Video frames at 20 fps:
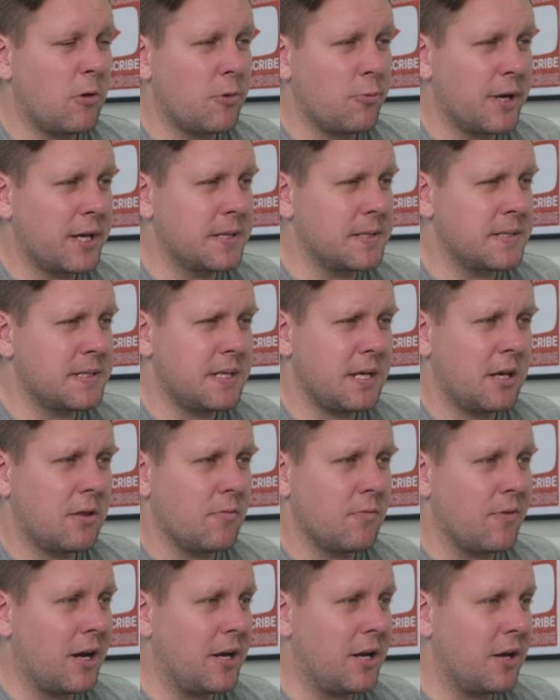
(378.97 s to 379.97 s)
we can see in
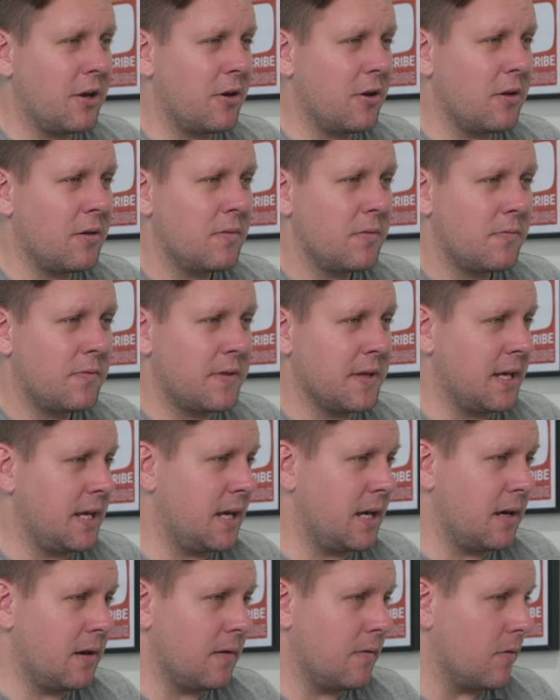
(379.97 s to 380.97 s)
the radio,
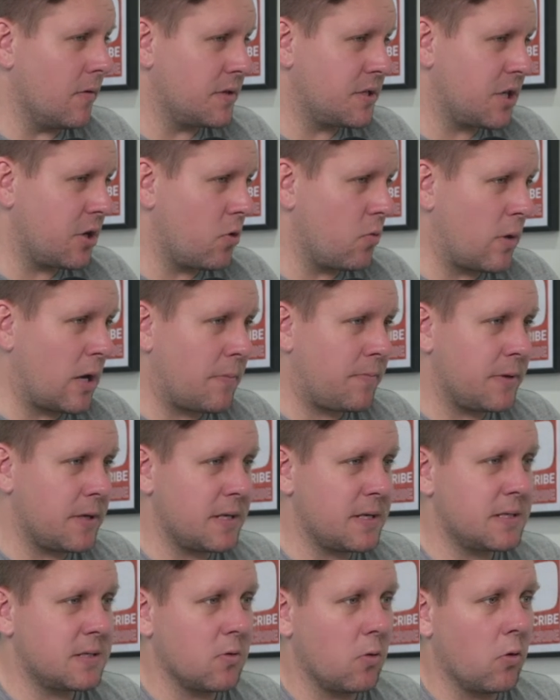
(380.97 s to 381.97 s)
the channel map
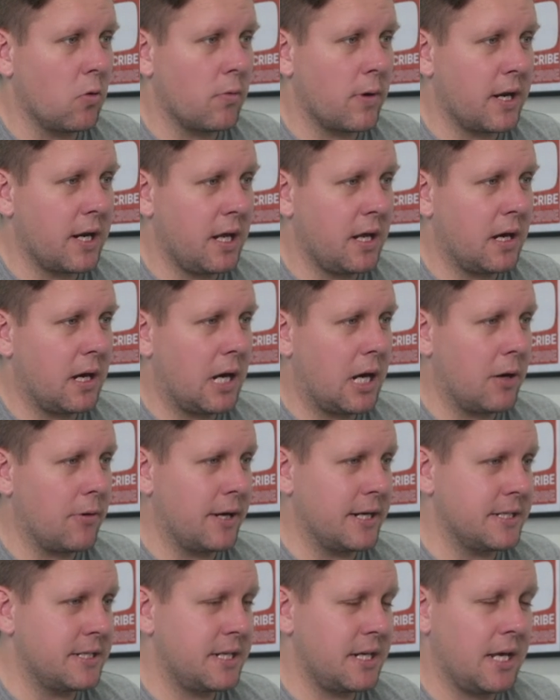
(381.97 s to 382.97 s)
is already
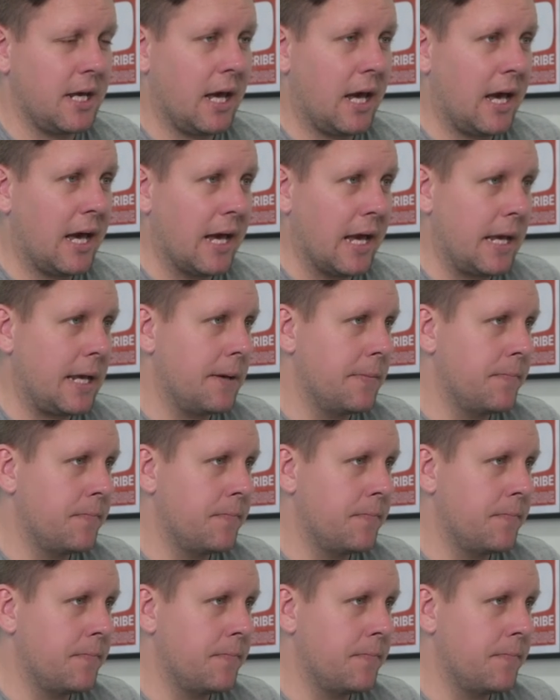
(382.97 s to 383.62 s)
RETA.